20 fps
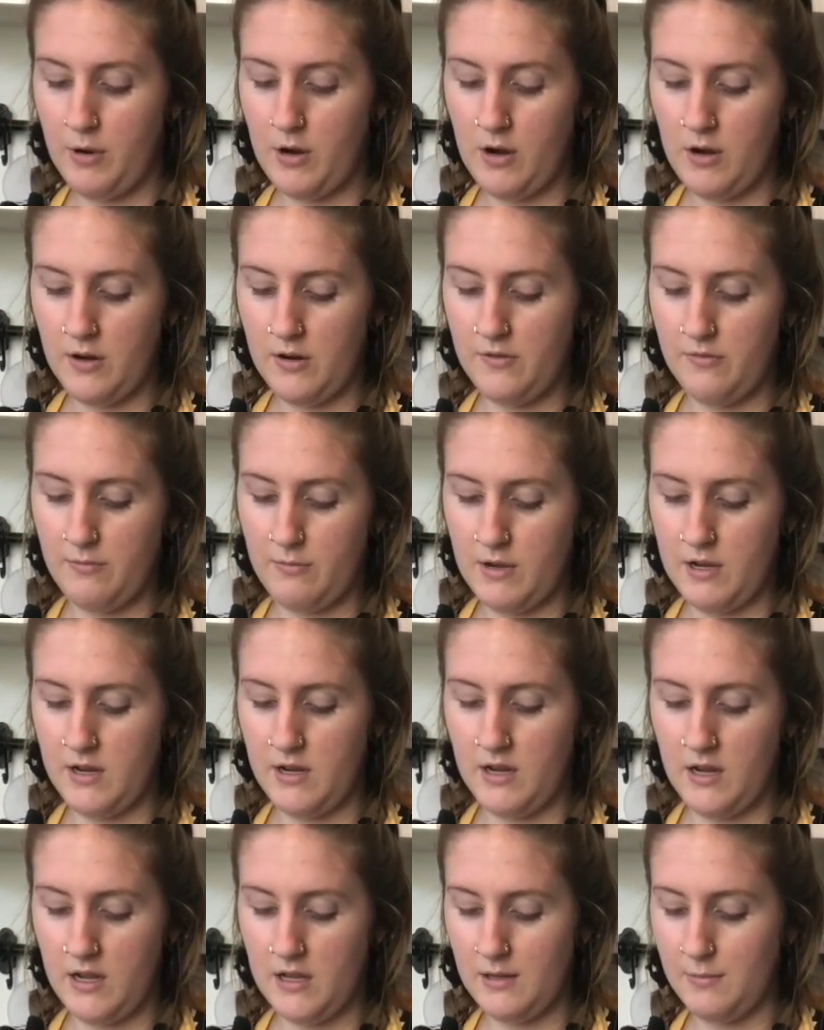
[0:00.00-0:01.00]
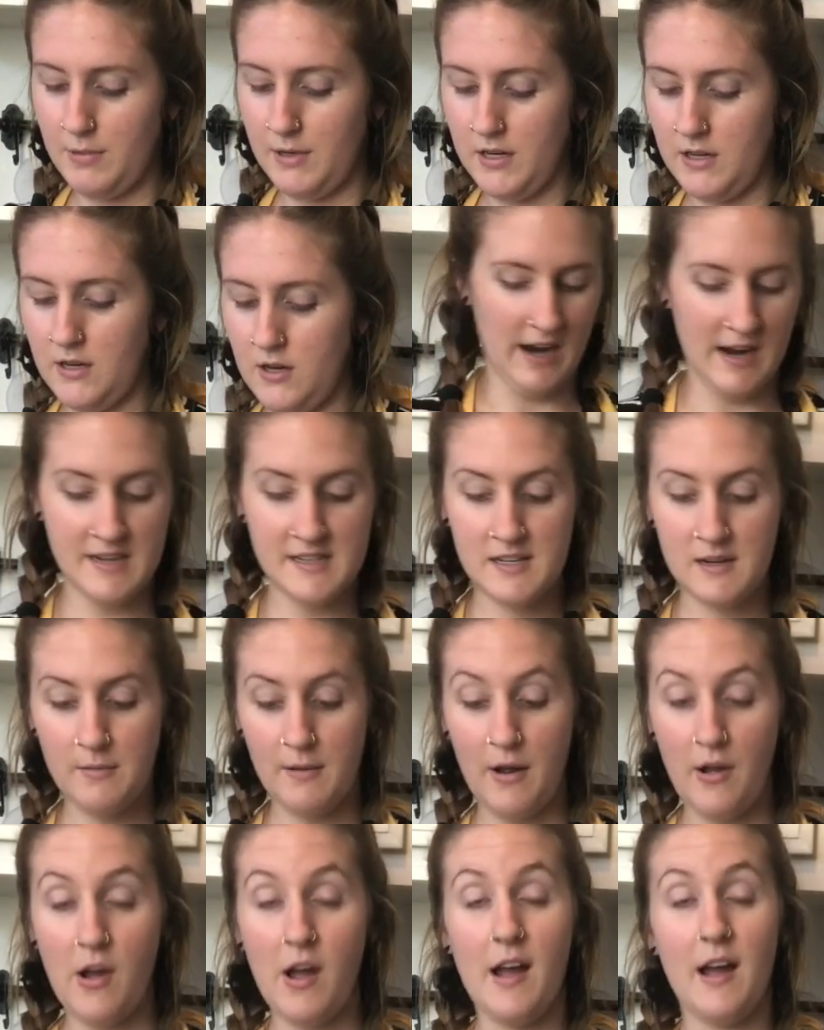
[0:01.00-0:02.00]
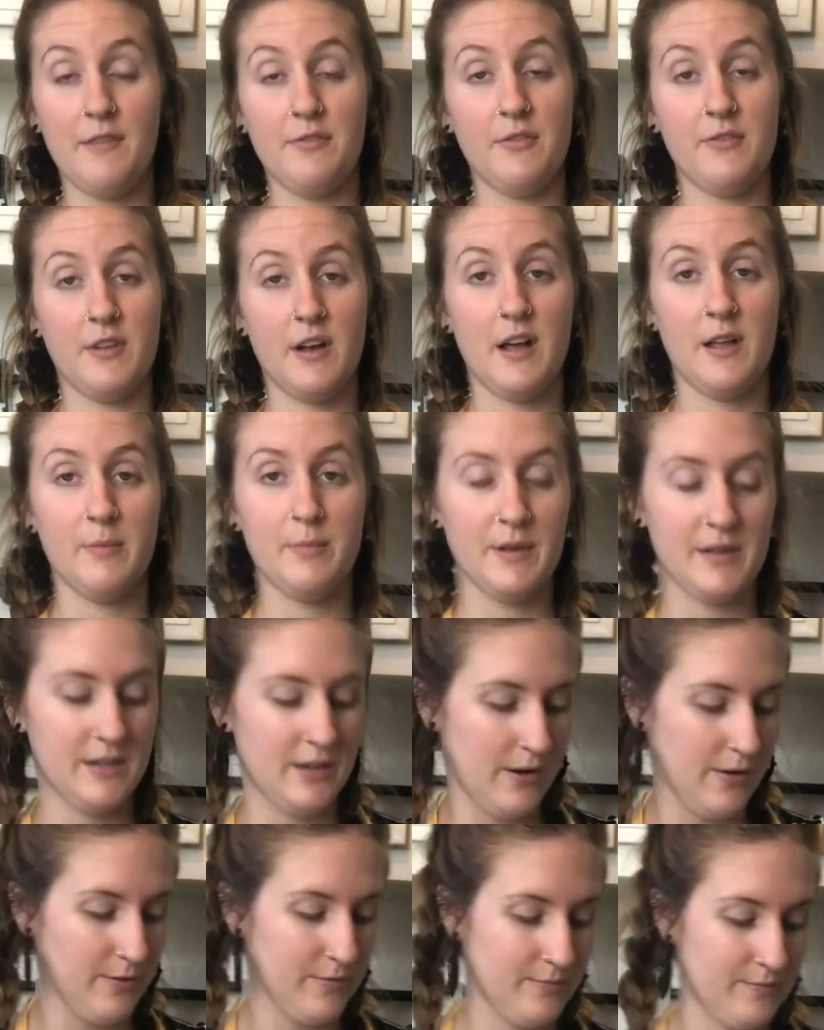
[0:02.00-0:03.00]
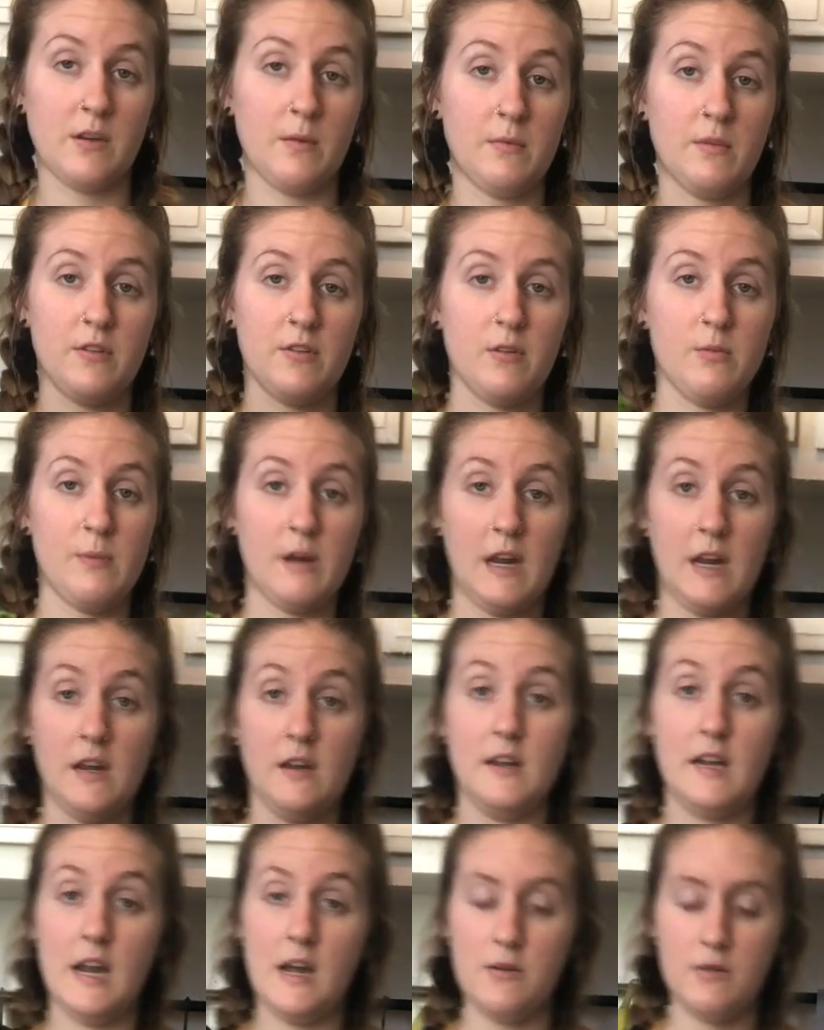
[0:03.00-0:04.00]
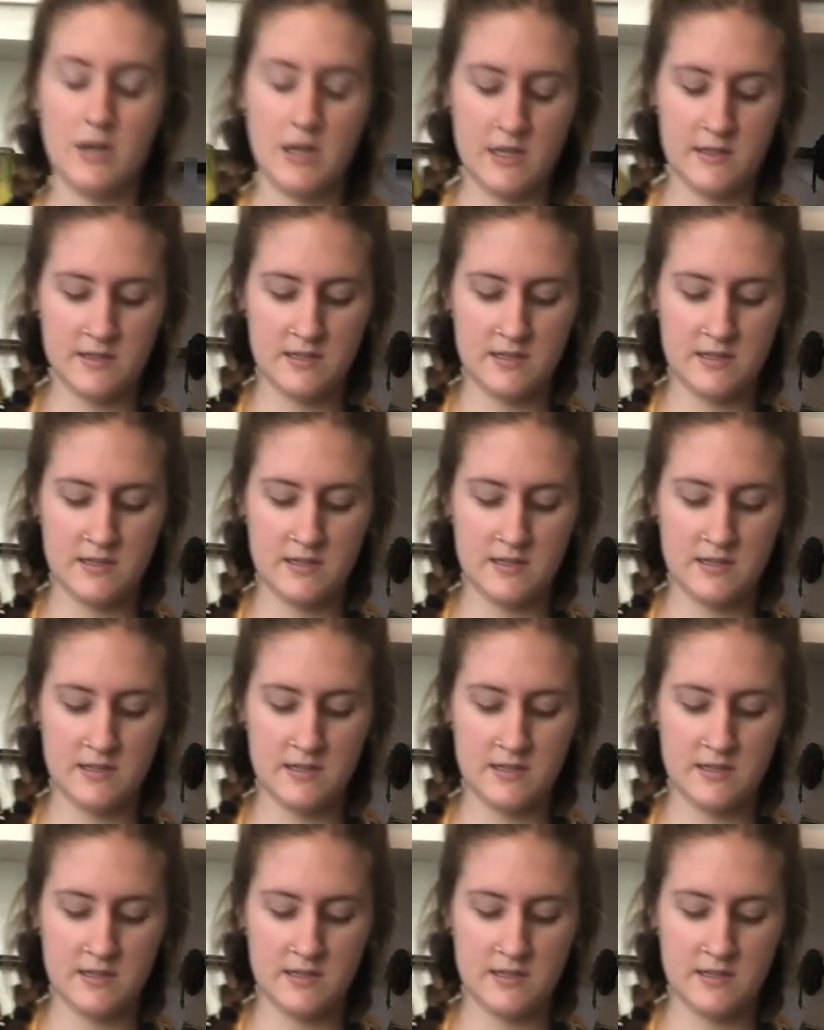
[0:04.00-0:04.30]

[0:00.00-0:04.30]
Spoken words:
part of my jalapeno. I did about half of a jalapeno. So I'm gonna throw my now cut